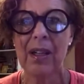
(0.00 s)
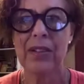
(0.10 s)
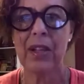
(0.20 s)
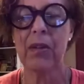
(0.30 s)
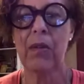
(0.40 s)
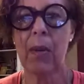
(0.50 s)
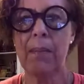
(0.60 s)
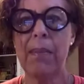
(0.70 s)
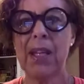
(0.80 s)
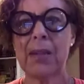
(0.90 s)
So you've got
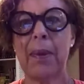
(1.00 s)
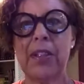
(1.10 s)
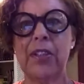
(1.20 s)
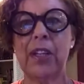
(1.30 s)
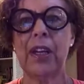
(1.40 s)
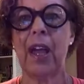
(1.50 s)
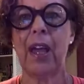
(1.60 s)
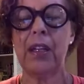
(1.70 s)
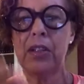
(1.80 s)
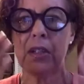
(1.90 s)
mixed messaging,
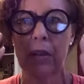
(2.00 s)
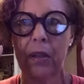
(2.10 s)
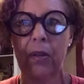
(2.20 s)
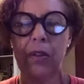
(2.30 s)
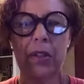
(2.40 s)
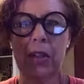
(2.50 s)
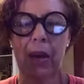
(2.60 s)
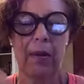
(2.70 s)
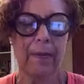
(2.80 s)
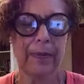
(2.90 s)
and it just you just go.